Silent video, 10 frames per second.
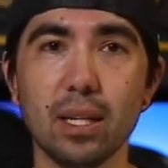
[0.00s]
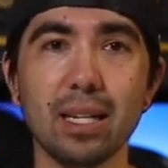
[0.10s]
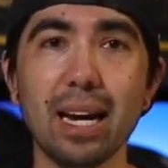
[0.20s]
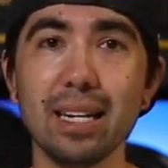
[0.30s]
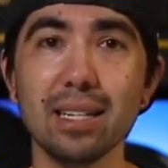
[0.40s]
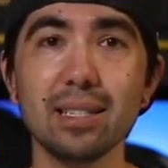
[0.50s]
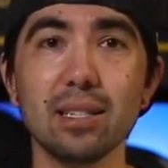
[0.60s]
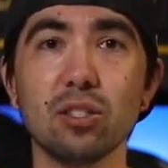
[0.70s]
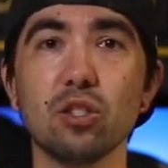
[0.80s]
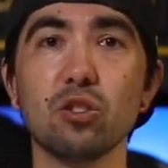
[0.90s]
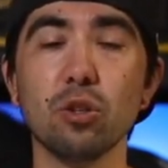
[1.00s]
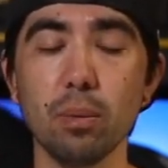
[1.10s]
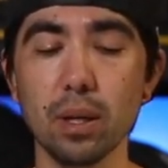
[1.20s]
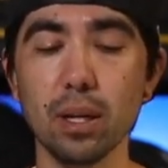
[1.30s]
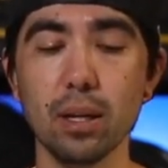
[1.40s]
tightness is
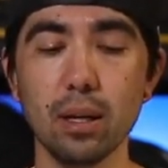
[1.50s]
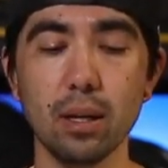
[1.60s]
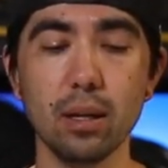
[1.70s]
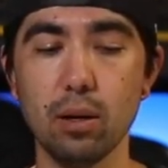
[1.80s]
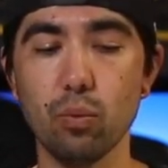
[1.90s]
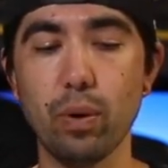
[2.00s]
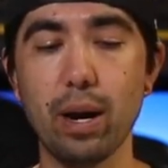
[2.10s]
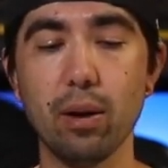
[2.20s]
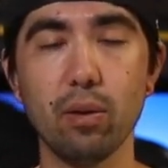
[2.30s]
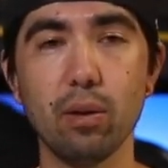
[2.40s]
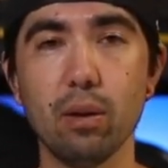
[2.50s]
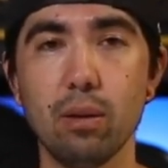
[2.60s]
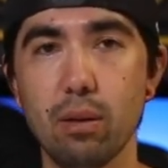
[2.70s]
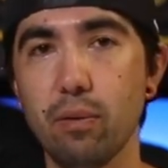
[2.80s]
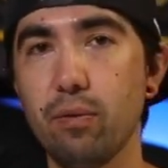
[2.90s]
distributed around
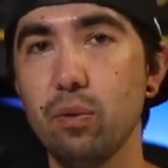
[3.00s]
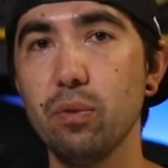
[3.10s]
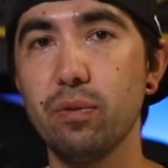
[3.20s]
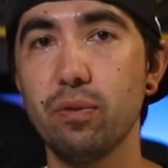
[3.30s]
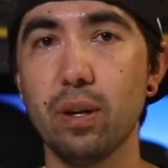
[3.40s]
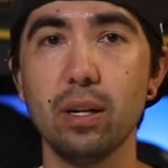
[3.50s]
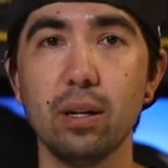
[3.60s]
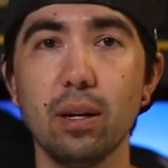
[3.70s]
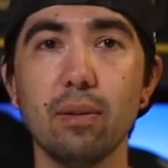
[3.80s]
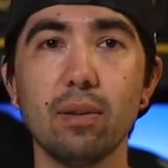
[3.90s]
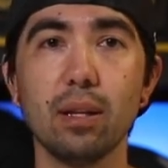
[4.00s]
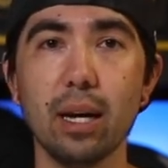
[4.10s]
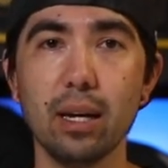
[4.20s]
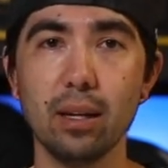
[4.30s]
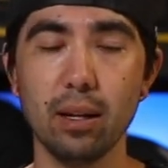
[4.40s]
the full front of the
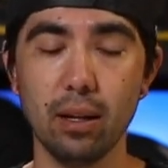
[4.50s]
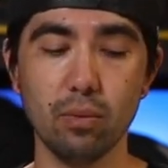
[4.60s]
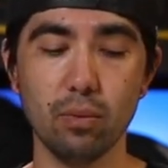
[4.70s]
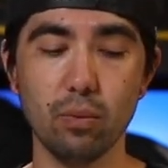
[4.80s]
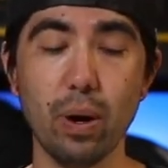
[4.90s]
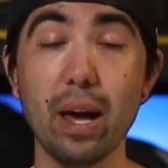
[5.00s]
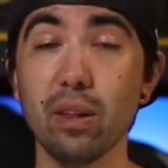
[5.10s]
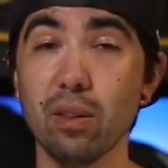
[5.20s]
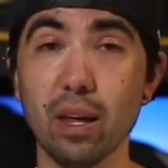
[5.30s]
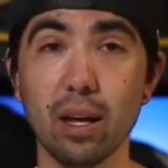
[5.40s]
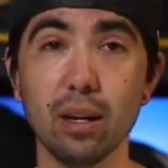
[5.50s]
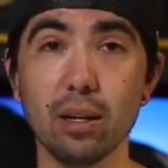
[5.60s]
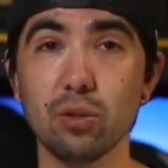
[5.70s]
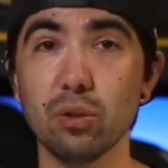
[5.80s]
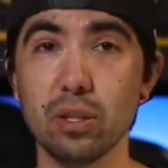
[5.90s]
light, rather than
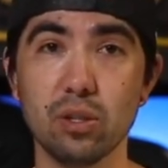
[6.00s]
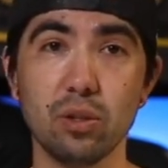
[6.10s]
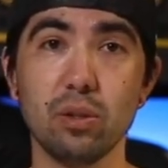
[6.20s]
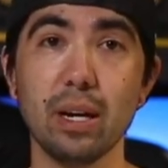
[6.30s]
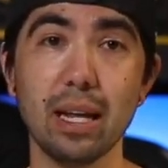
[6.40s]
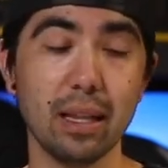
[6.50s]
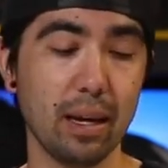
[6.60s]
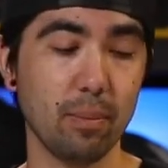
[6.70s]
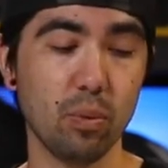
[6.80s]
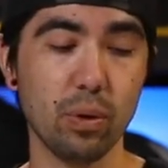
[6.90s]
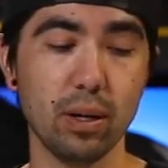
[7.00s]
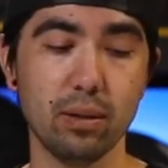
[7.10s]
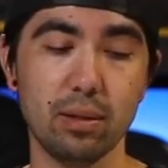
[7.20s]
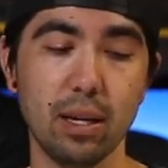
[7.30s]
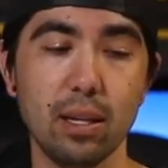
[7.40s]
a traditional headlamp where,
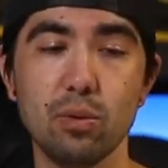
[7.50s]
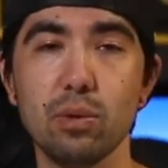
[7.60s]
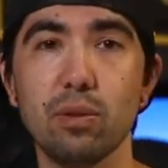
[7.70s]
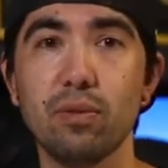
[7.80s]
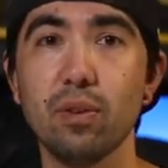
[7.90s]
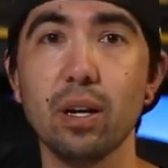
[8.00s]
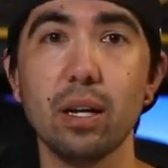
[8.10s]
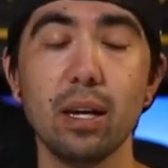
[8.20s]
say this was the front,